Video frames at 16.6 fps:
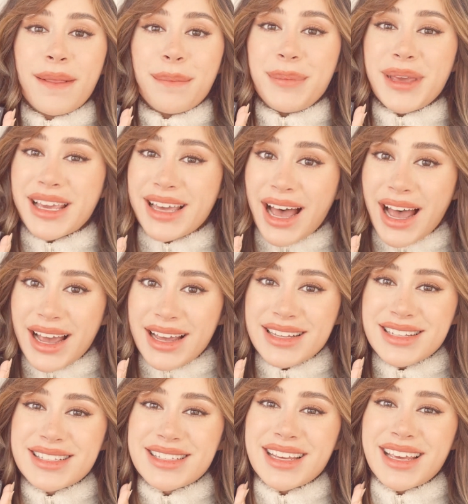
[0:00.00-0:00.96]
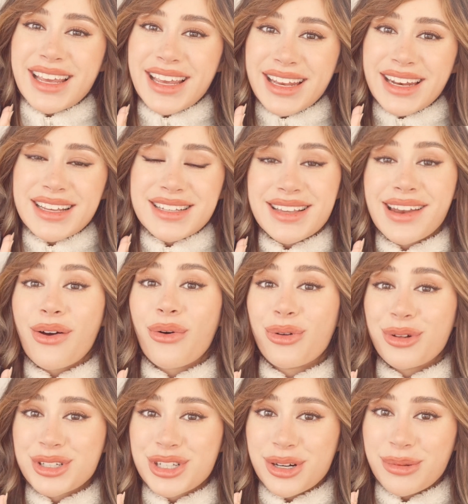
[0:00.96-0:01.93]
because it is an
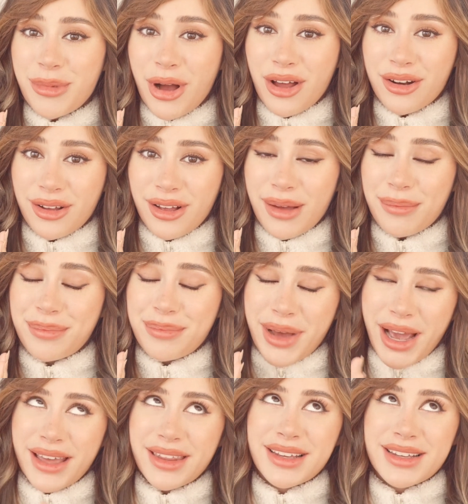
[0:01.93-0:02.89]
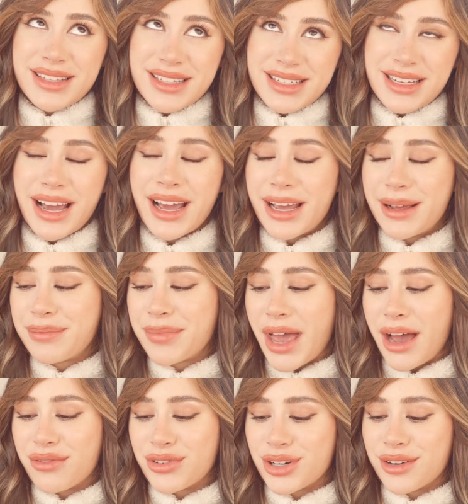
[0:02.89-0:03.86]
older model by this time
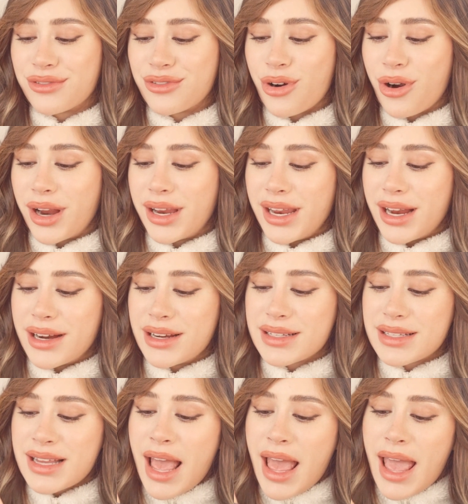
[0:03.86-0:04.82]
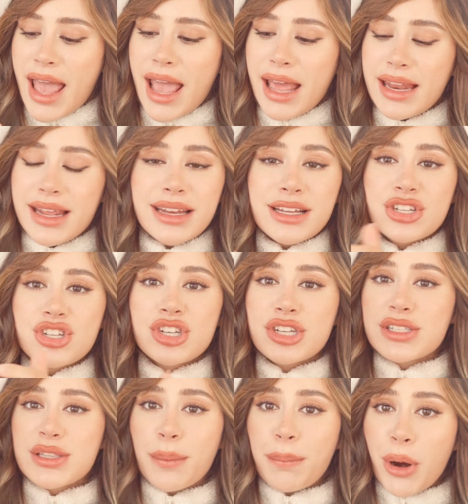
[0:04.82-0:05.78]
after 4 years, and it is
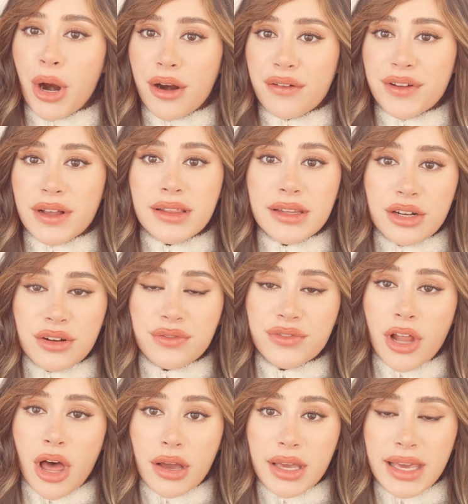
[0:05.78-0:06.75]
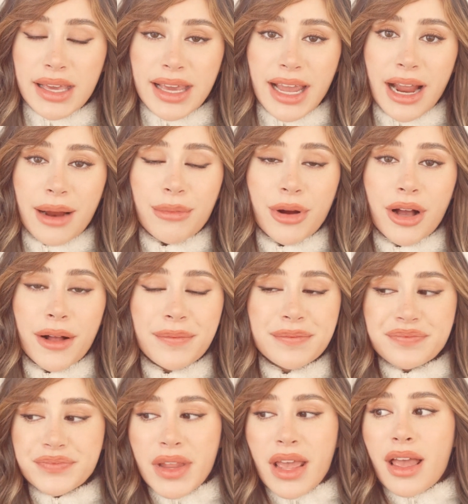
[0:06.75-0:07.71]
just the perfect little vlogging camera.
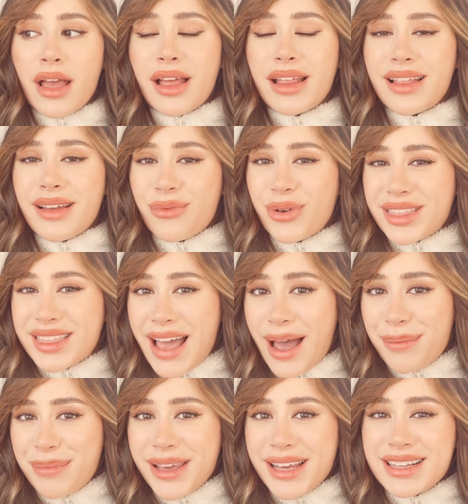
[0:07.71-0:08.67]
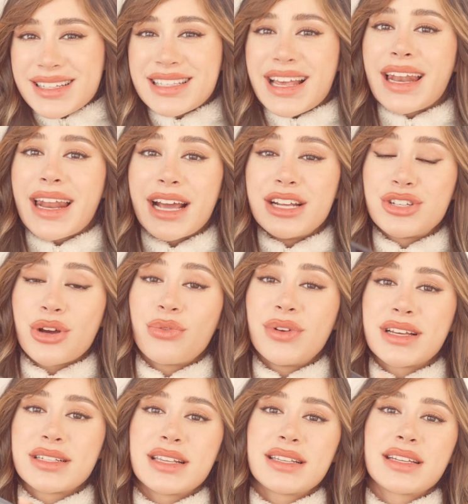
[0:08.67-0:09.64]
With that being said, I don't
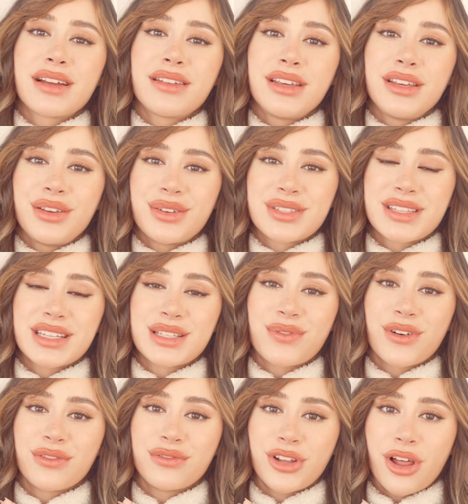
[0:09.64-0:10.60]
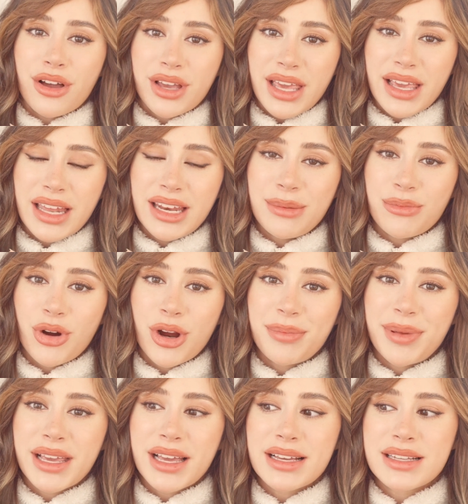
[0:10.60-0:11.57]
necessarily use this for vlogging
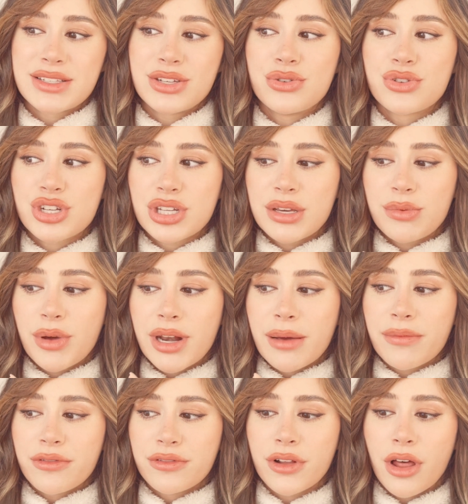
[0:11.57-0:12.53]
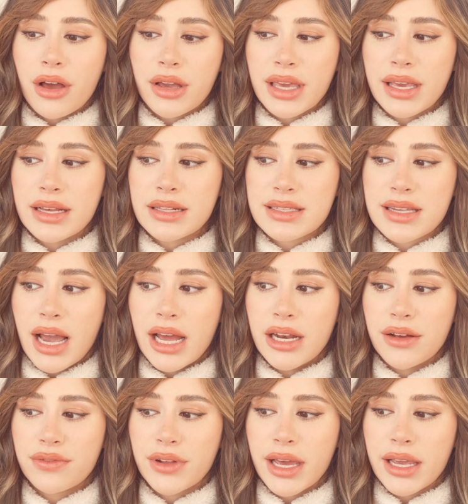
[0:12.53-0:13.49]
anymore, because usually when I'm vlogging, it's
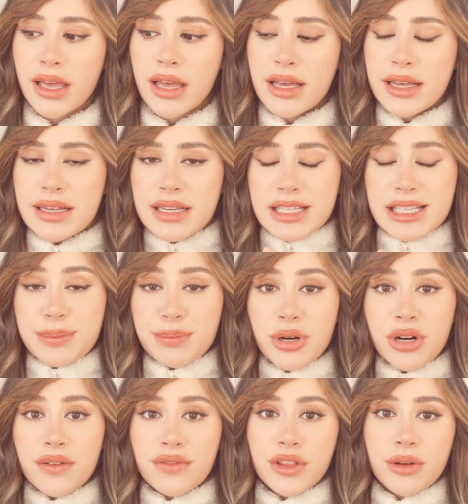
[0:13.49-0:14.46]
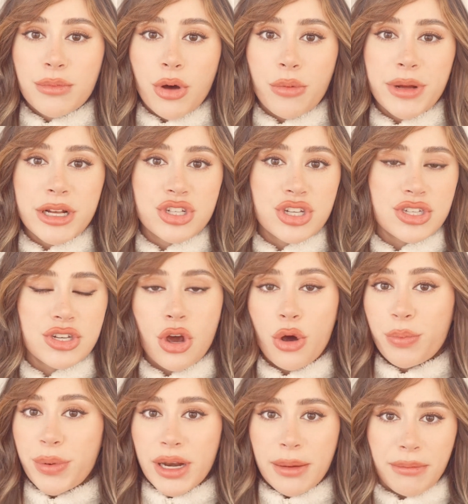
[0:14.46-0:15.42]
kind of like spur of the moment, just
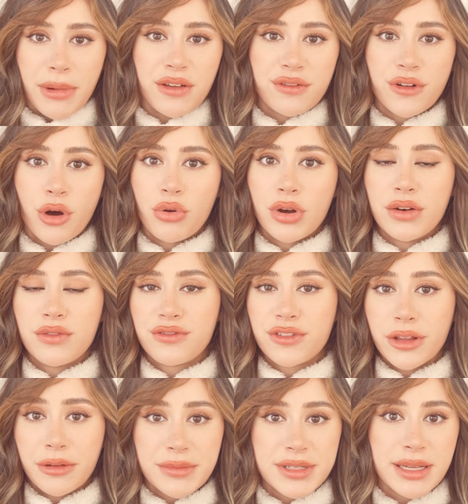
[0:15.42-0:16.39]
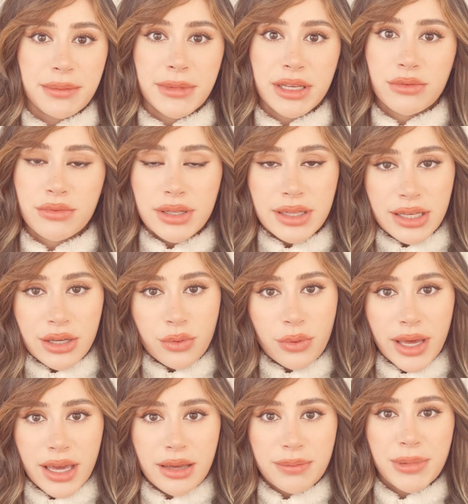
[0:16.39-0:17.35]
open up my phone and film something really
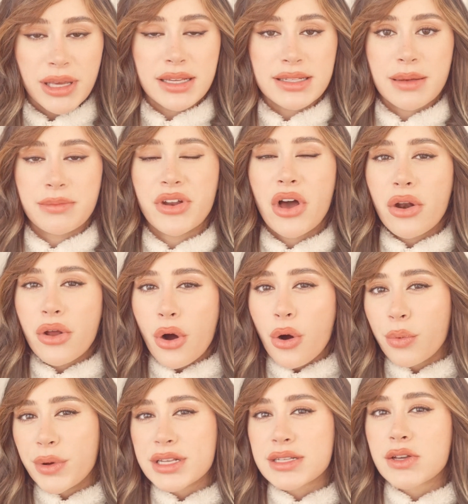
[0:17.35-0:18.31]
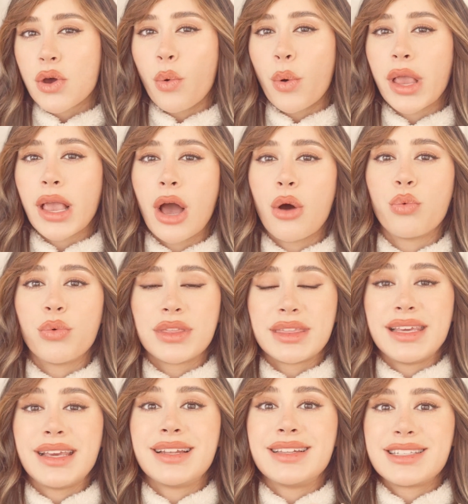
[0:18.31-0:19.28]
quick, because I'm not always going out with
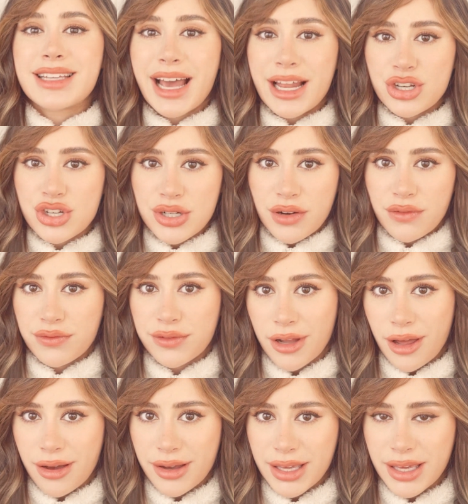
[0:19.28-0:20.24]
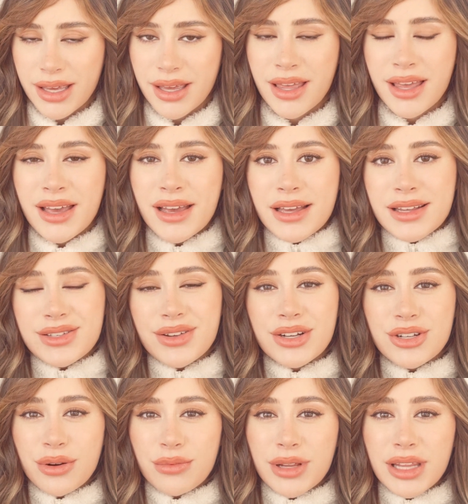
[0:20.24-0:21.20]
the intention of vlogging. So
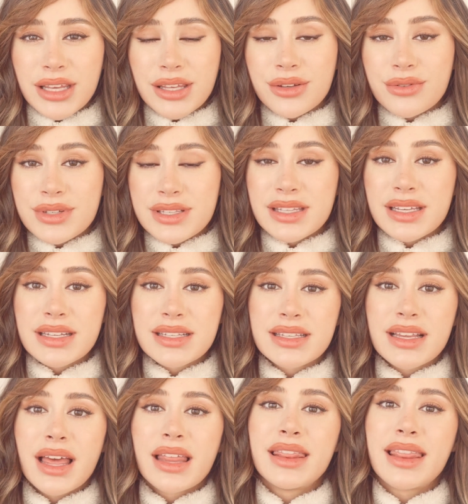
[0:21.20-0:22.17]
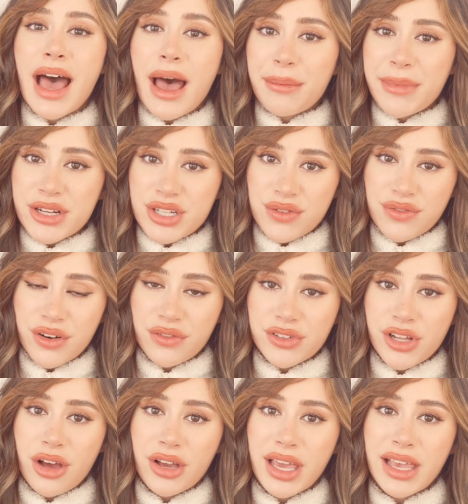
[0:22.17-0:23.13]
I don't really use this that much for
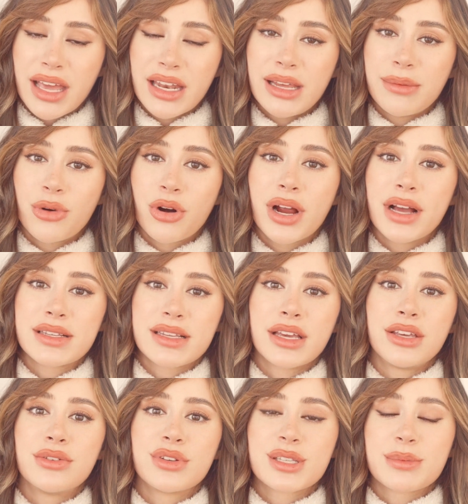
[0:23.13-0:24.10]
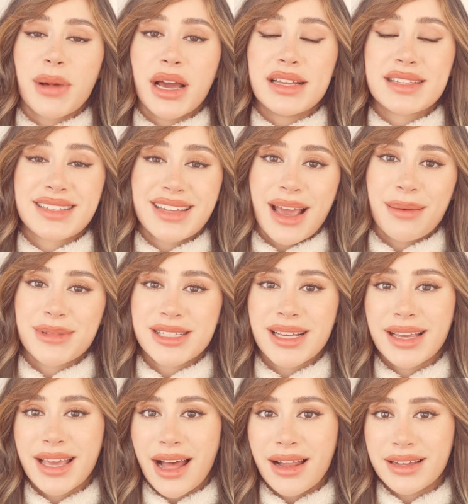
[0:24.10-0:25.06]
vlogging anymore, as I use my
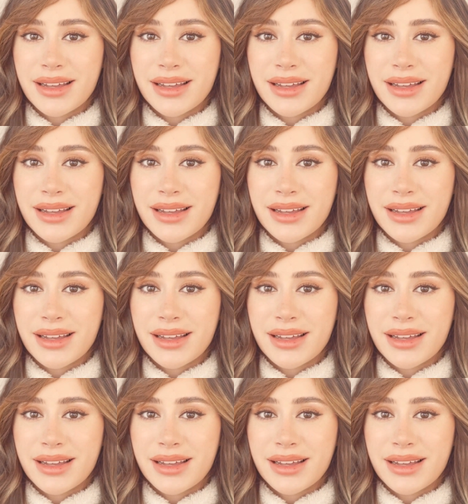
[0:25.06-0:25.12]
Samsung